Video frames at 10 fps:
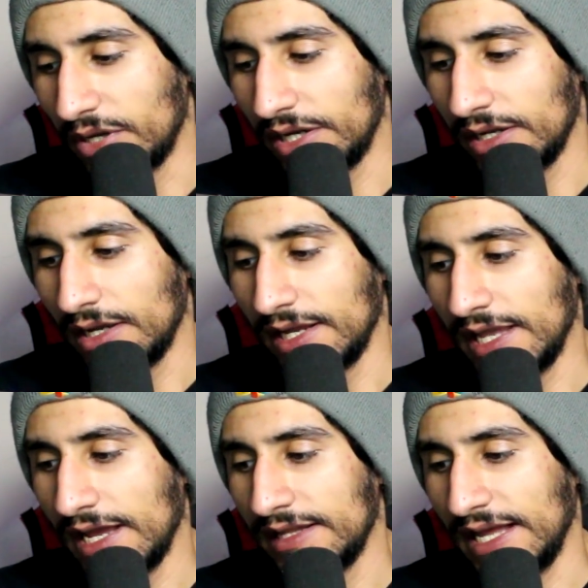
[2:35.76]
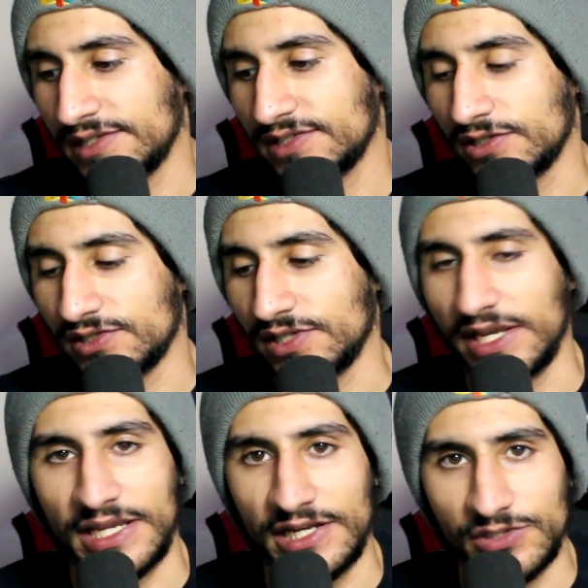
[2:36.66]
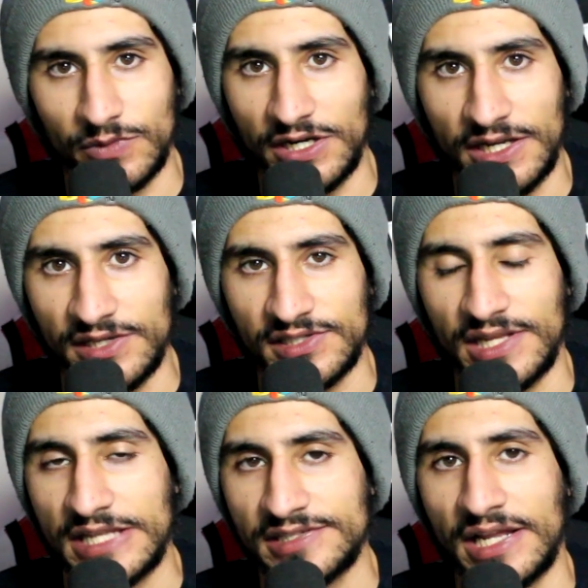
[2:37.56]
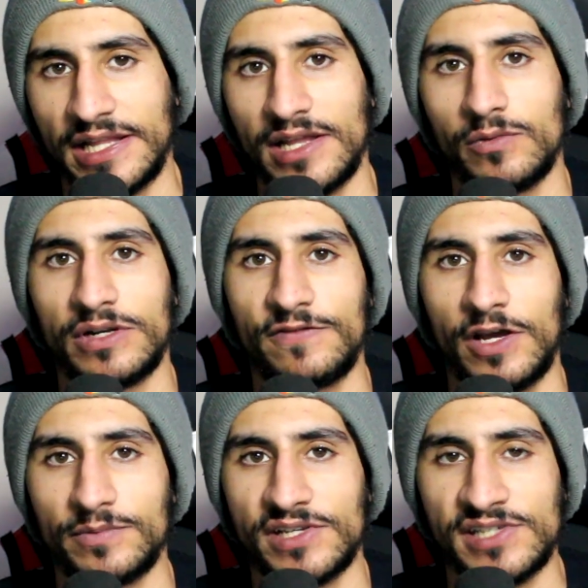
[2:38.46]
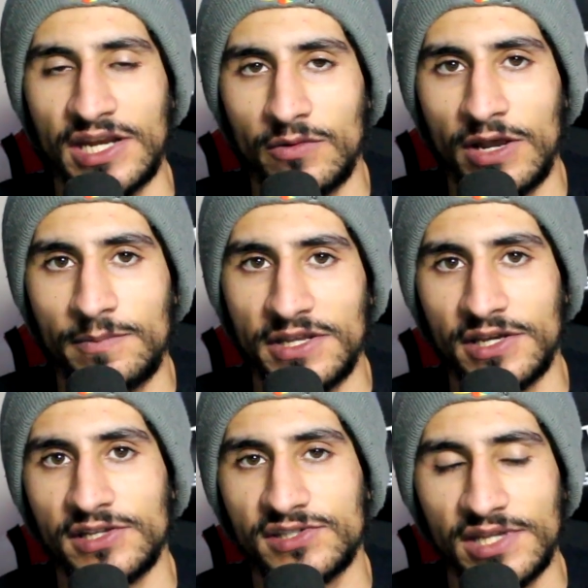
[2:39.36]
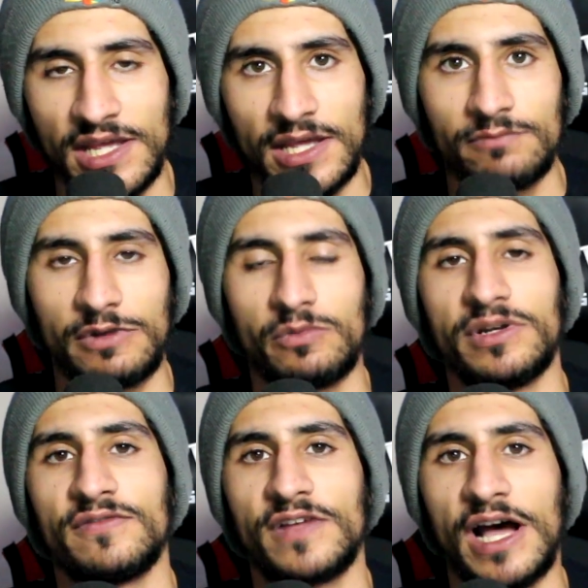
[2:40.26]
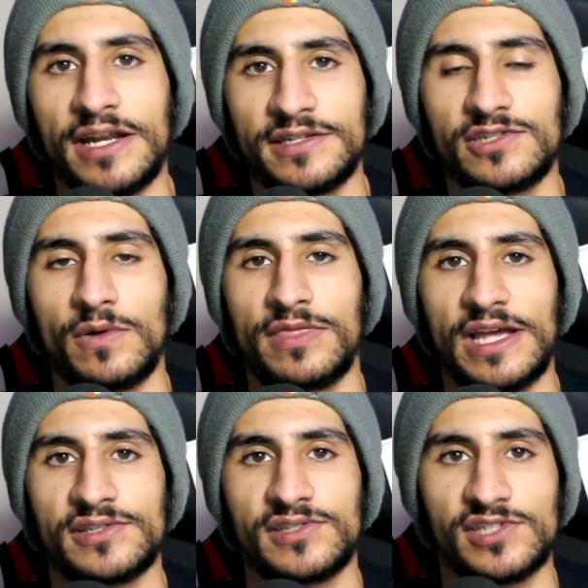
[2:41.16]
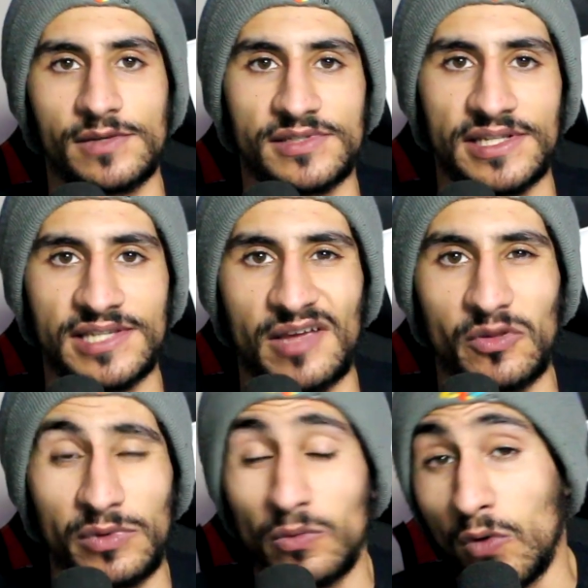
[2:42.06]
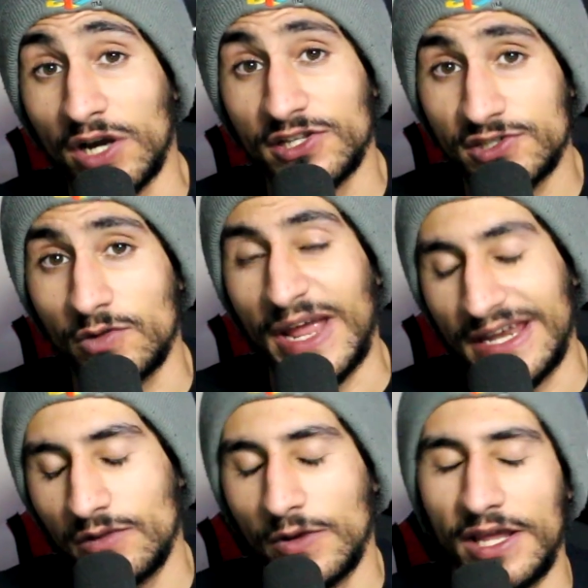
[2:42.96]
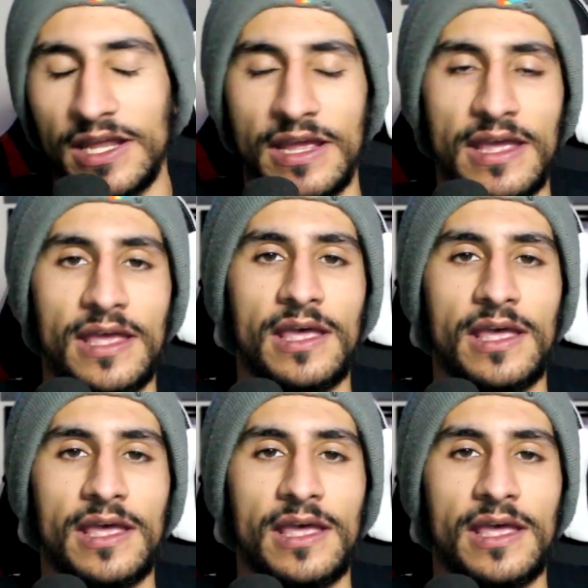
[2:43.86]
But again, that's just like, it is what it is. It's not like it would have helped us anyway, because we wouldn't have gotten to 1,000 subs in the time that we wanted to anyway,